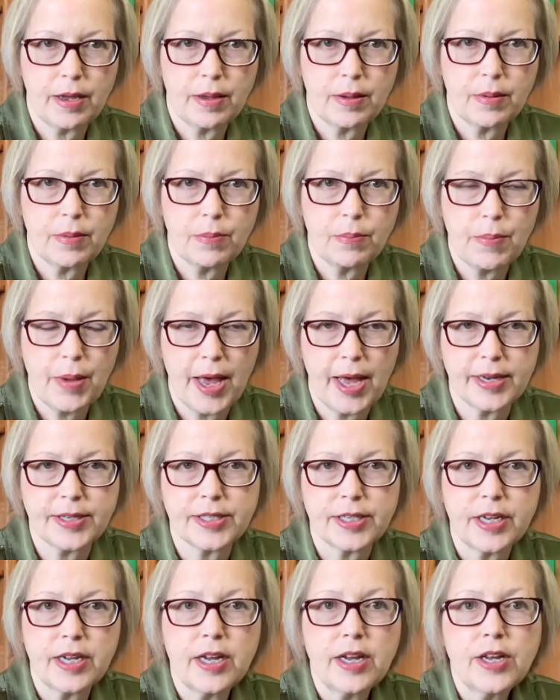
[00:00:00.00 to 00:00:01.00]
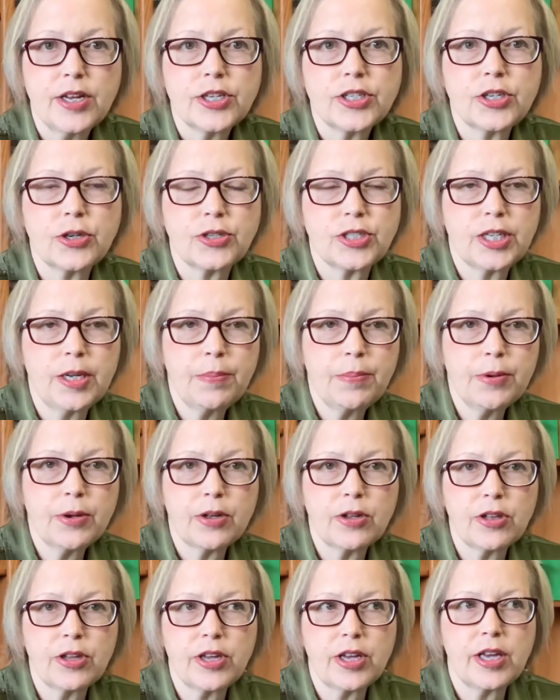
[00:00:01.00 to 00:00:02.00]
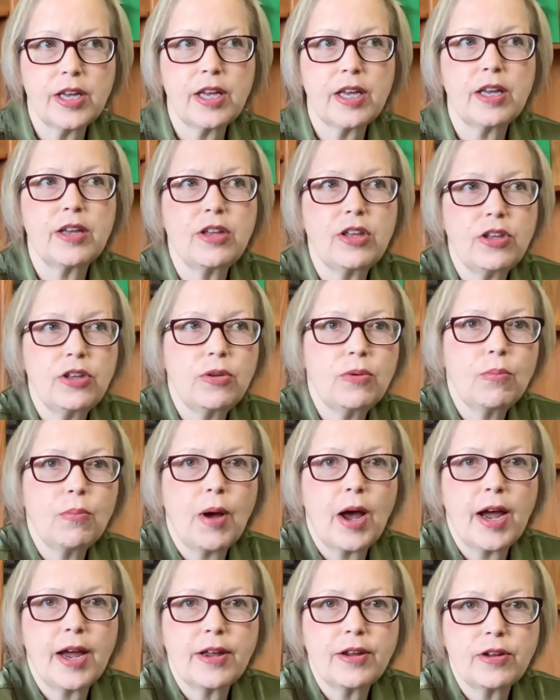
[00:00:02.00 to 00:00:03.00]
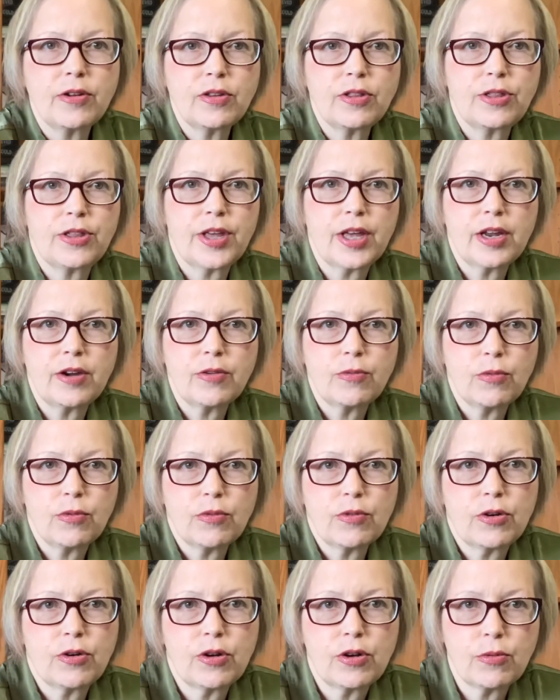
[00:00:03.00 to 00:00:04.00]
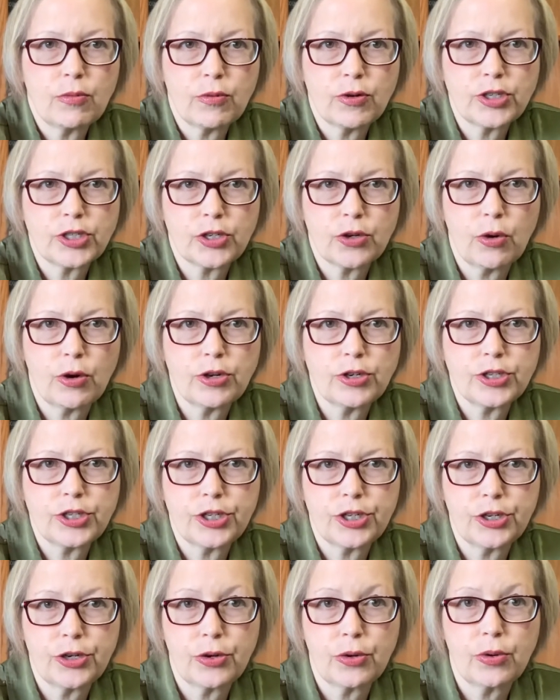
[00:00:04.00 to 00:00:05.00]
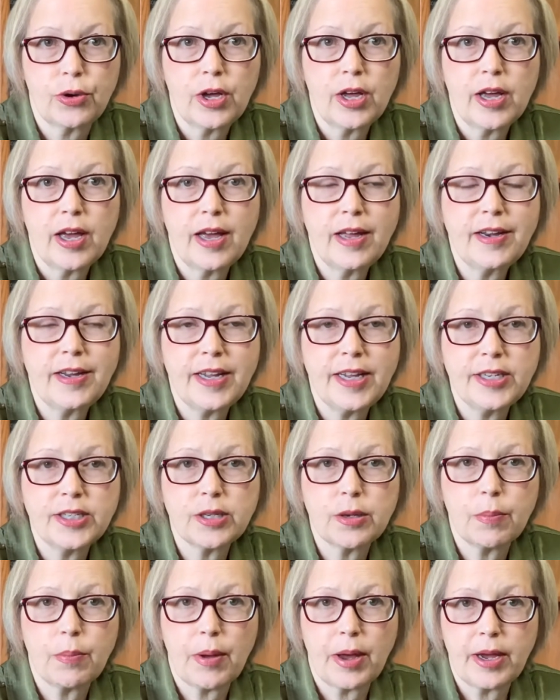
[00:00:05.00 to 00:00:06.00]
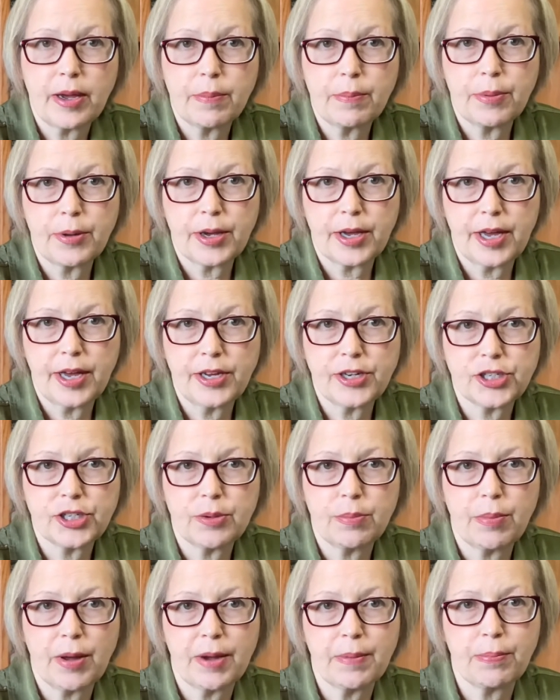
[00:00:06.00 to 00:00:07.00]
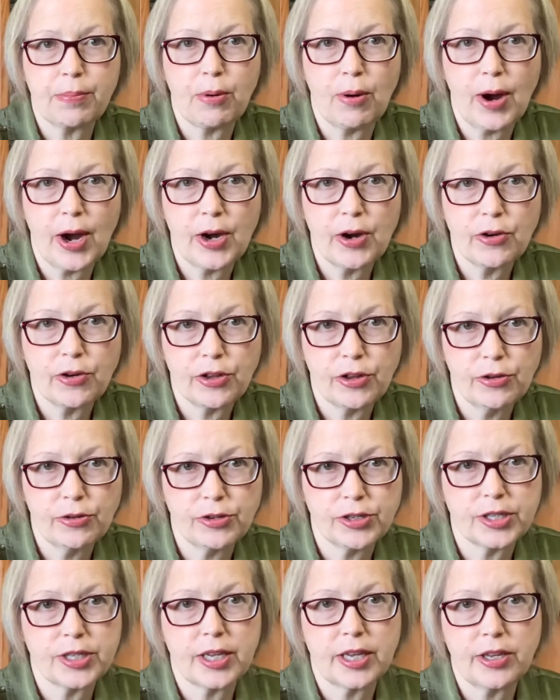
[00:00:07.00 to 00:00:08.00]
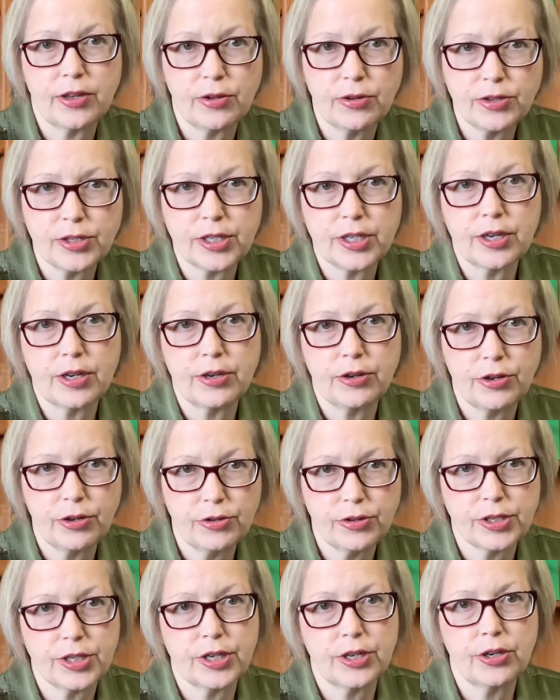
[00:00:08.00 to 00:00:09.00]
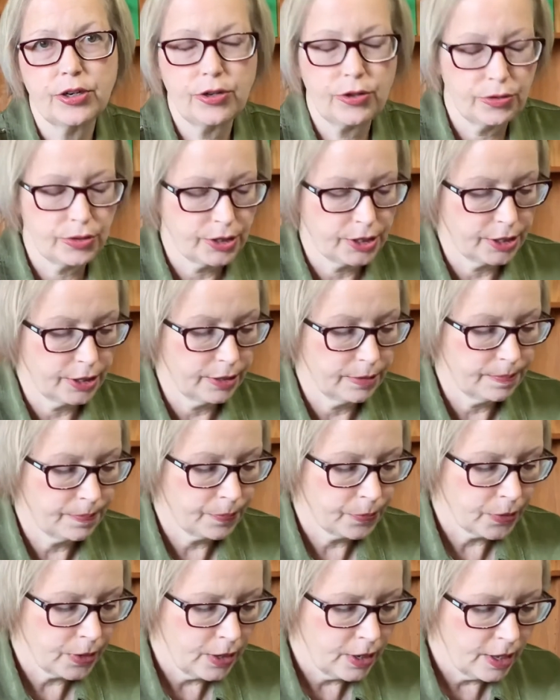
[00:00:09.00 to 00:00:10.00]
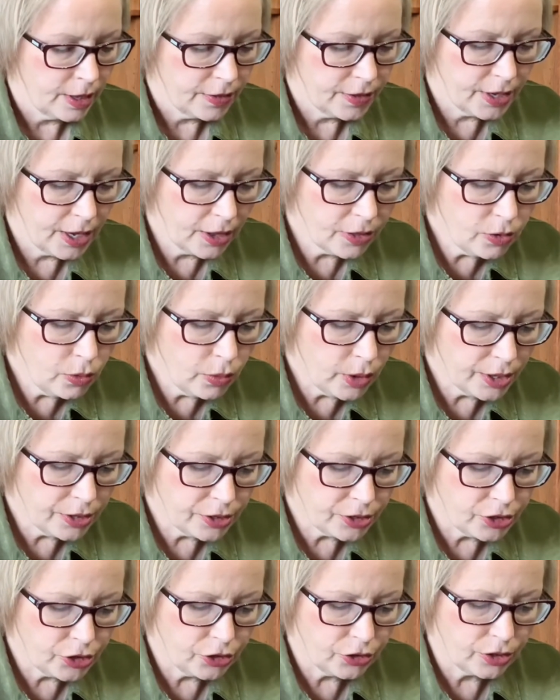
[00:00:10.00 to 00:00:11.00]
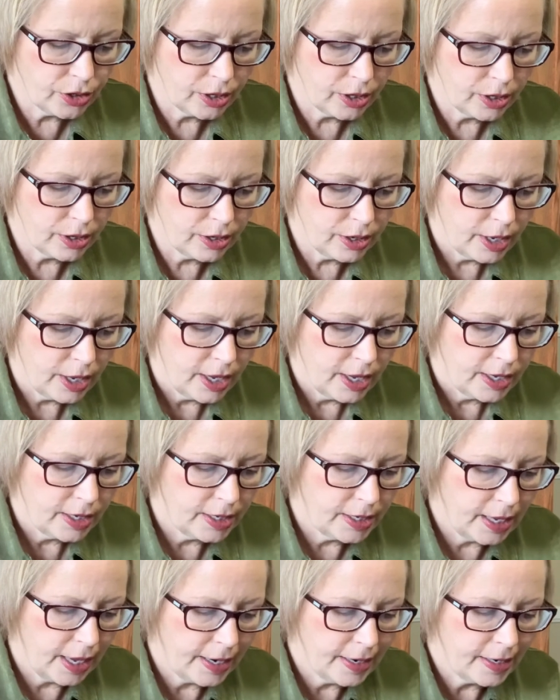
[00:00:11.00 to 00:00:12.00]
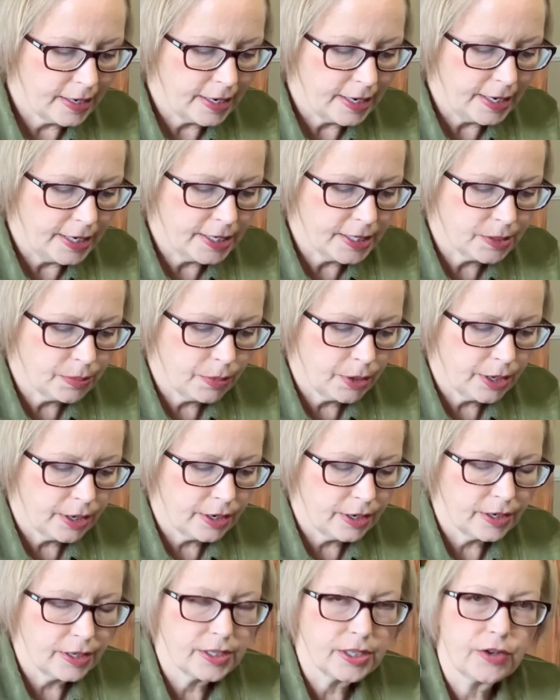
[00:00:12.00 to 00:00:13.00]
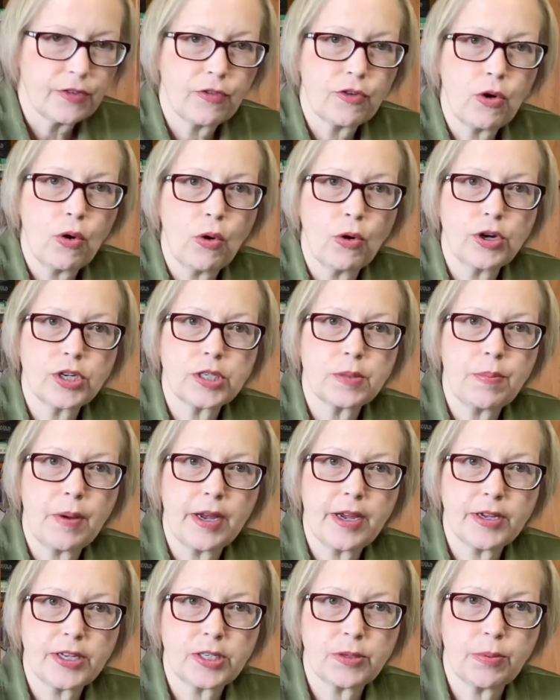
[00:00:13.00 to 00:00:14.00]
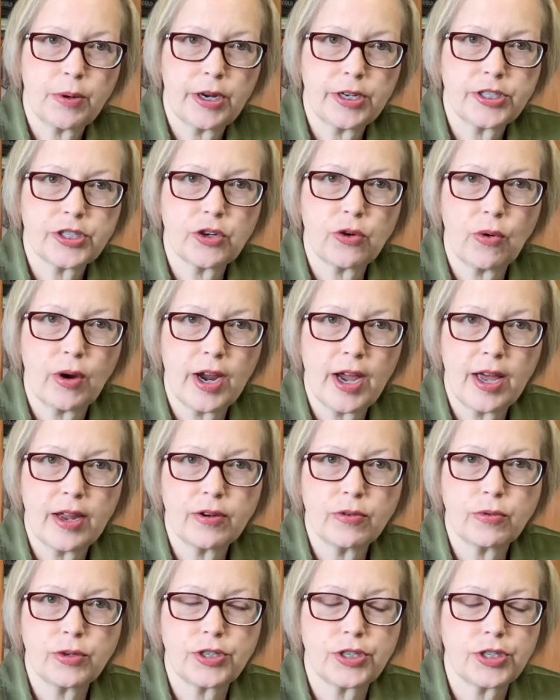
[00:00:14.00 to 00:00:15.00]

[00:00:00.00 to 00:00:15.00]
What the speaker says: met. So typically you might then resort to an easement by implication by prior use. They used it and used it and used it. The other way that you can get an easement is, of course, by express grant, which